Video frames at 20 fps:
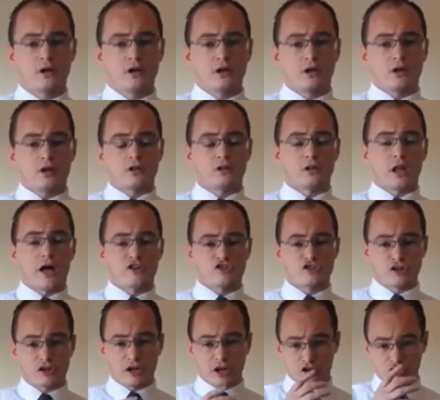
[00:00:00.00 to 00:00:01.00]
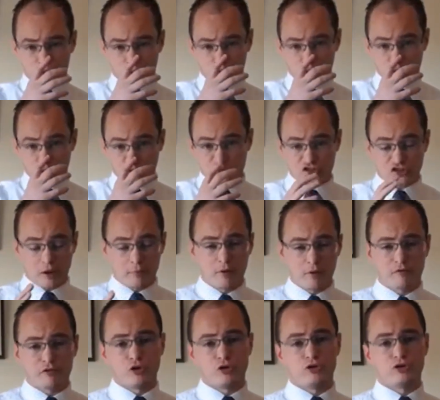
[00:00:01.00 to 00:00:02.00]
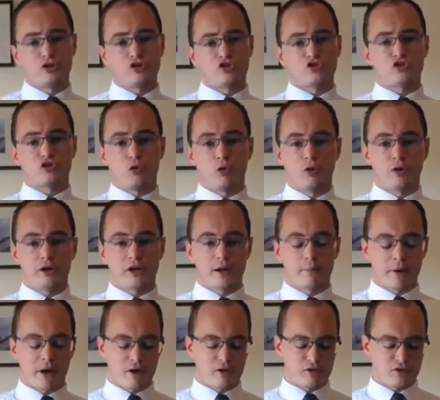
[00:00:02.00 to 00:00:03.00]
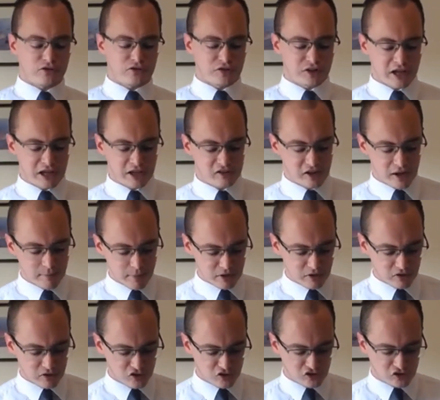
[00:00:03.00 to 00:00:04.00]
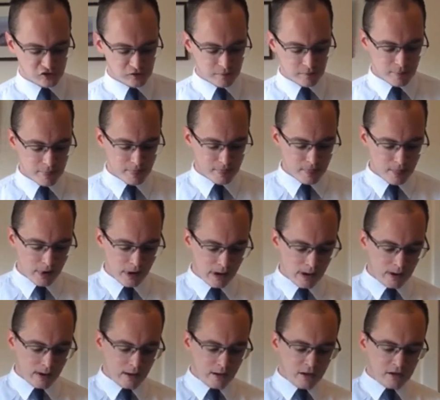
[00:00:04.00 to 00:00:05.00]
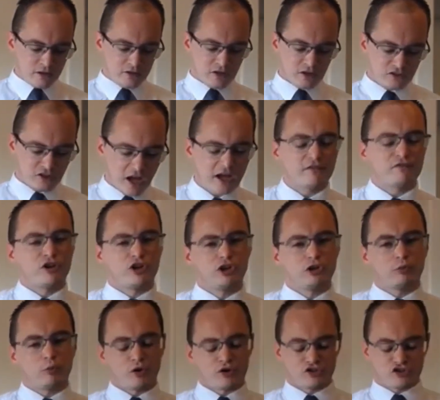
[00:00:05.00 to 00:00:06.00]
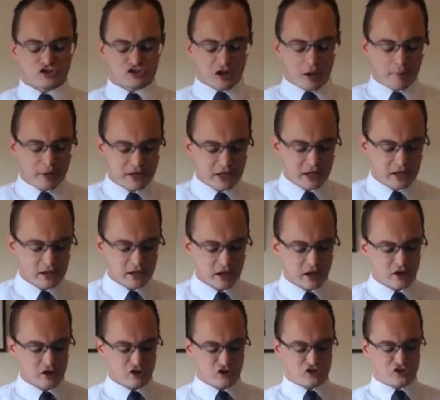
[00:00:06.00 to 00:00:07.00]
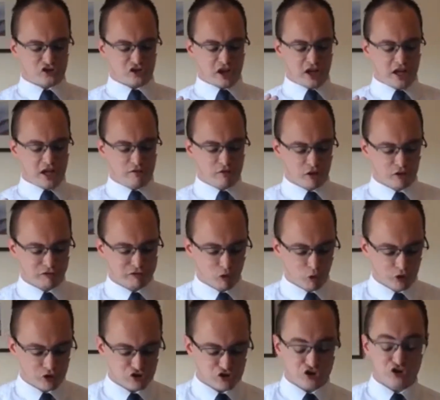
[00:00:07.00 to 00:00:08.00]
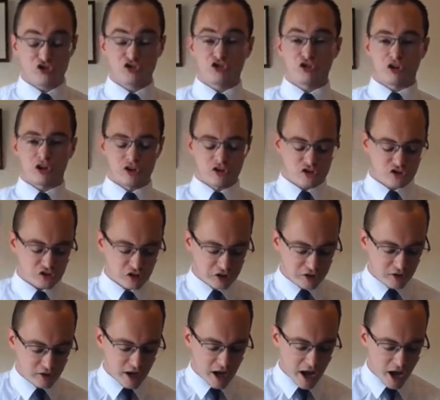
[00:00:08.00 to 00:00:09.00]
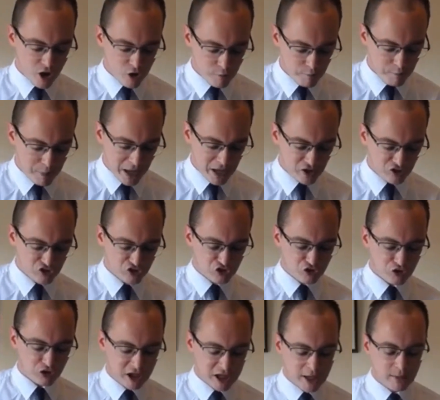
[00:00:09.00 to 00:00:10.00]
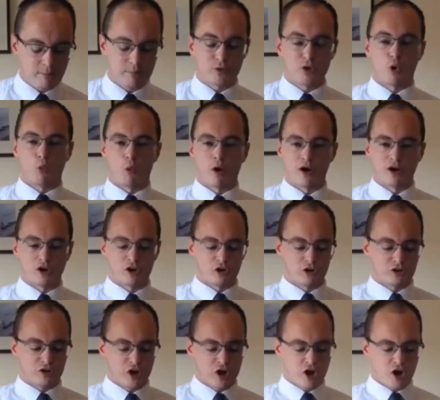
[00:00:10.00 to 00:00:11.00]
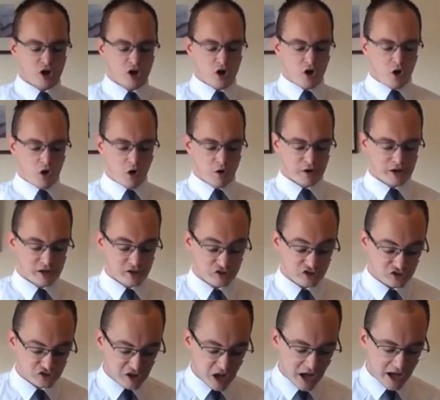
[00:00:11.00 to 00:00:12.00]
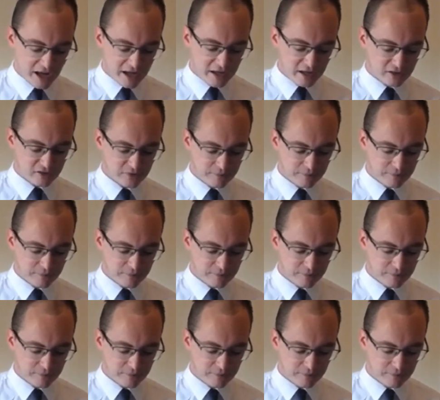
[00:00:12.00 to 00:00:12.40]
Last year, I told some of you the story about three demons. The devil was summoning his evil forces to consider how best to keep the world on his side.